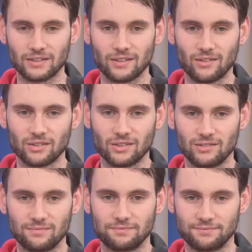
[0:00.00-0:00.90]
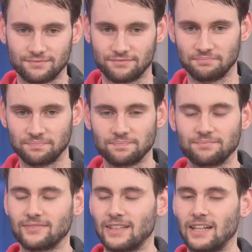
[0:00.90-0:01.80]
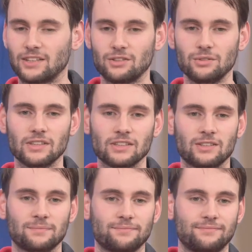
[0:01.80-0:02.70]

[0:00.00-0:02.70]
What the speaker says: so let's do this.